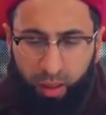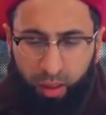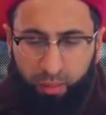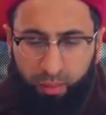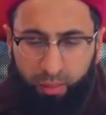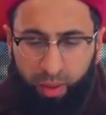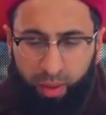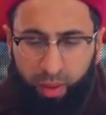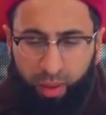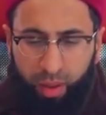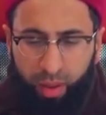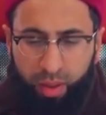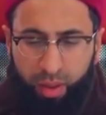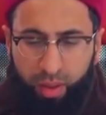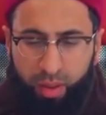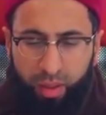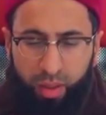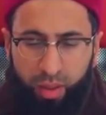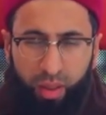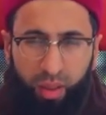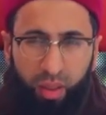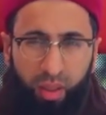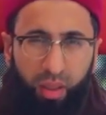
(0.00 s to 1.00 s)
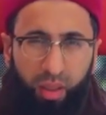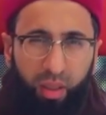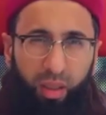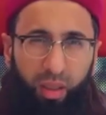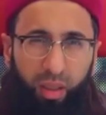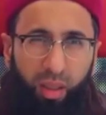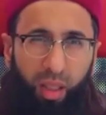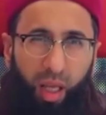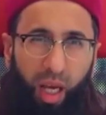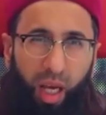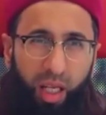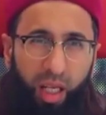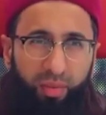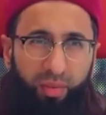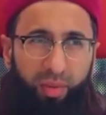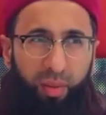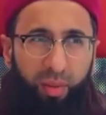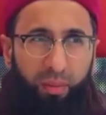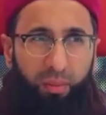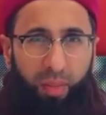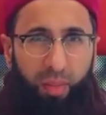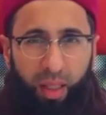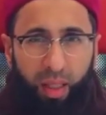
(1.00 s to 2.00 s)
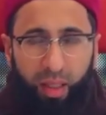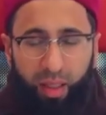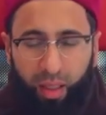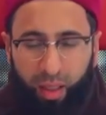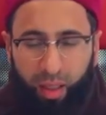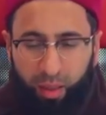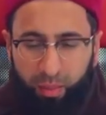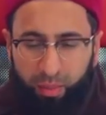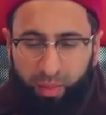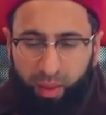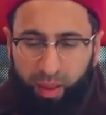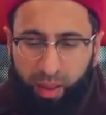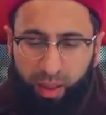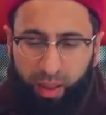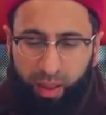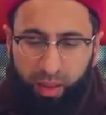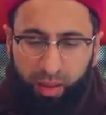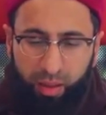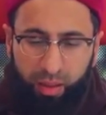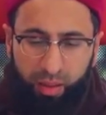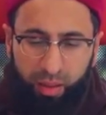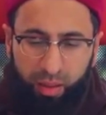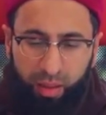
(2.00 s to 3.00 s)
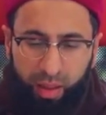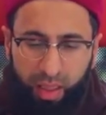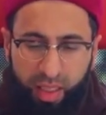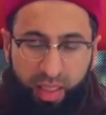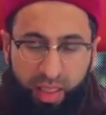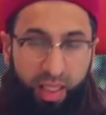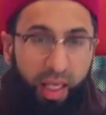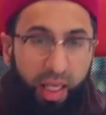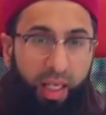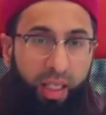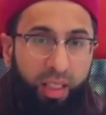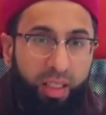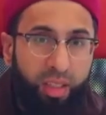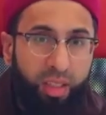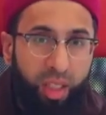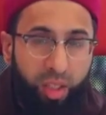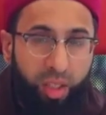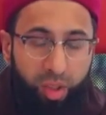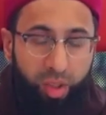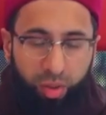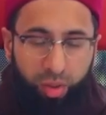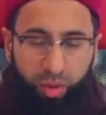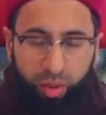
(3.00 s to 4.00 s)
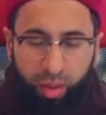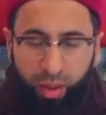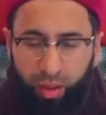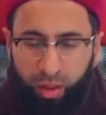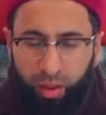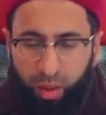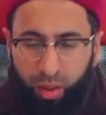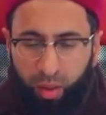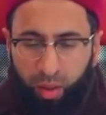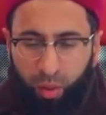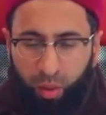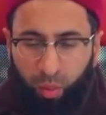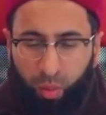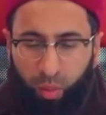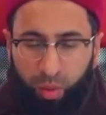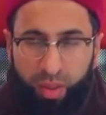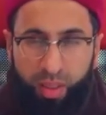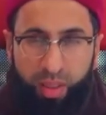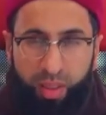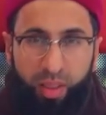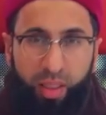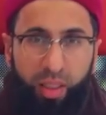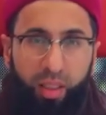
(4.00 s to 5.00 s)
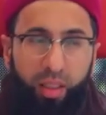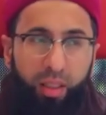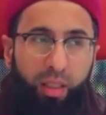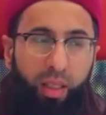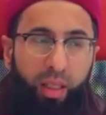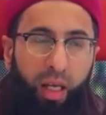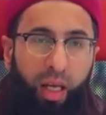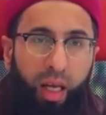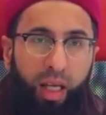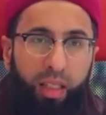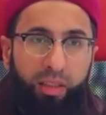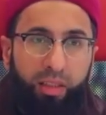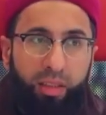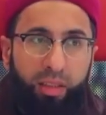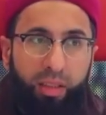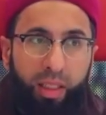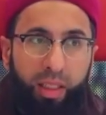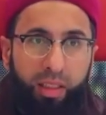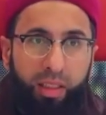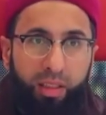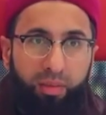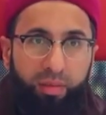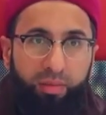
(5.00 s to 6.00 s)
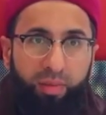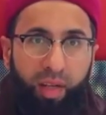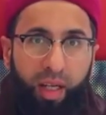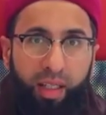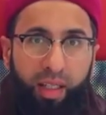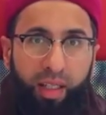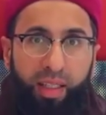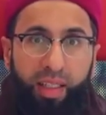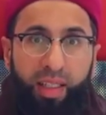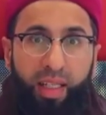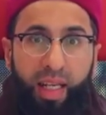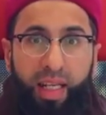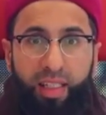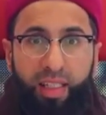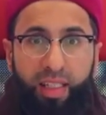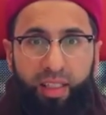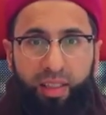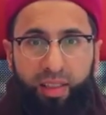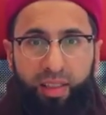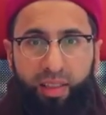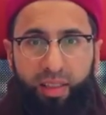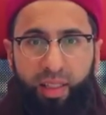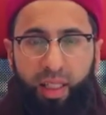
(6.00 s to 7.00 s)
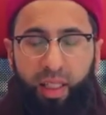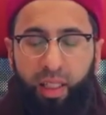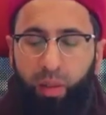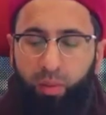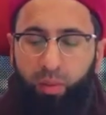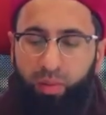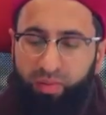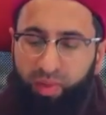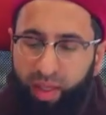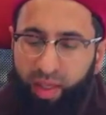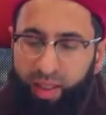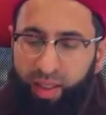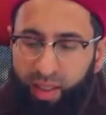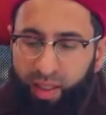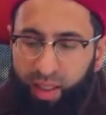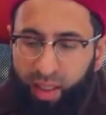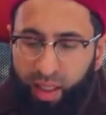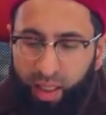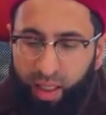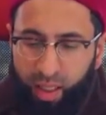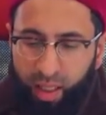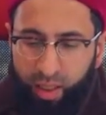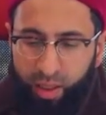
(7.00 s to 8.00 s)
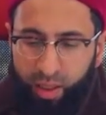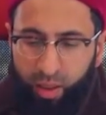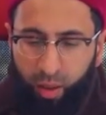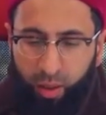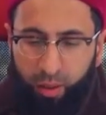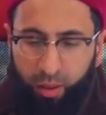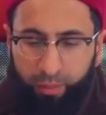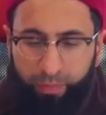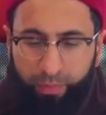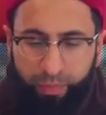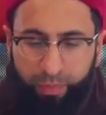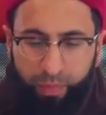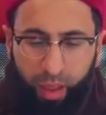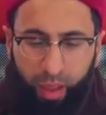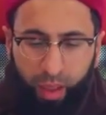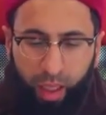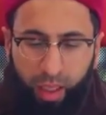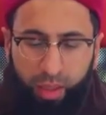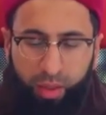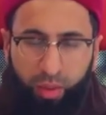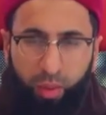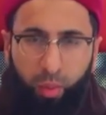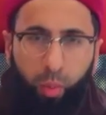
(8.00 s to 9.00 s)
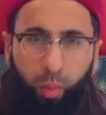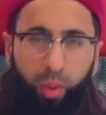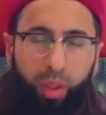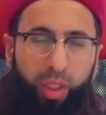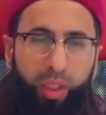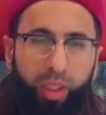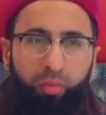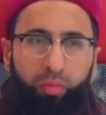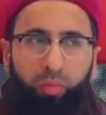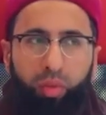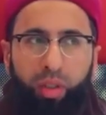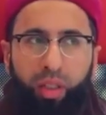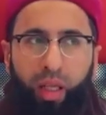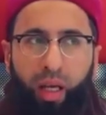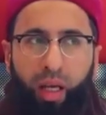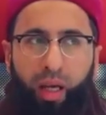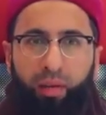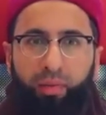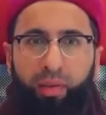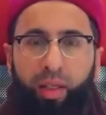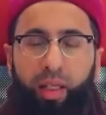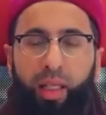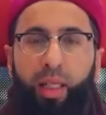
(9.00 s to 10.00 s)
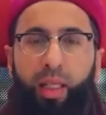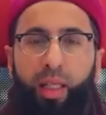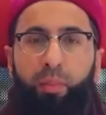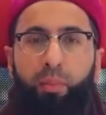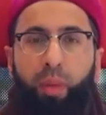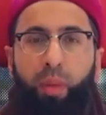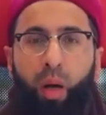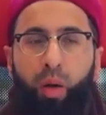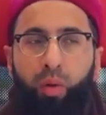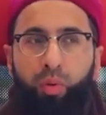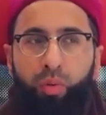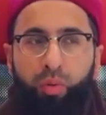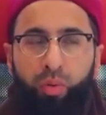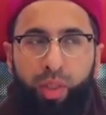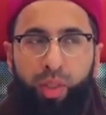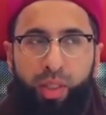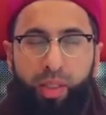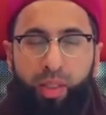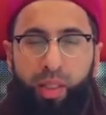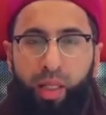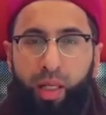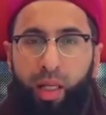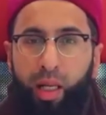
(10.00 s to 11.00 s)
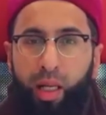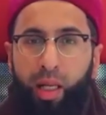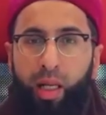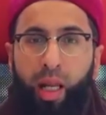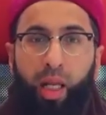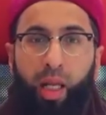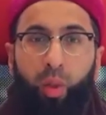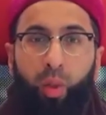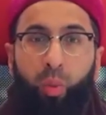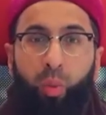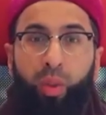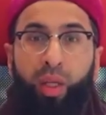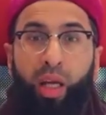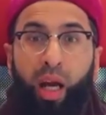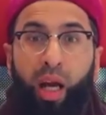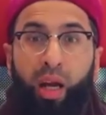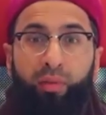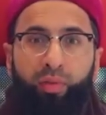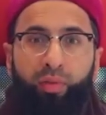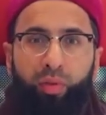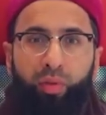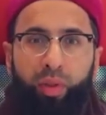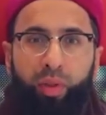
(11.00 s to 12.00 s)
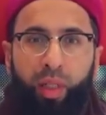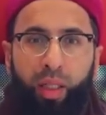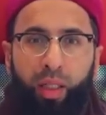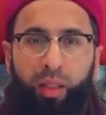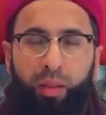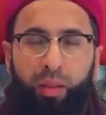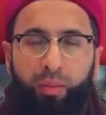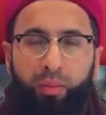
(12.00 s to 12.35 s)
because the Hanafi madhab in the second century was still at its very nascent state. It was very early on. And so we didn't really have clear boundaries like we have today.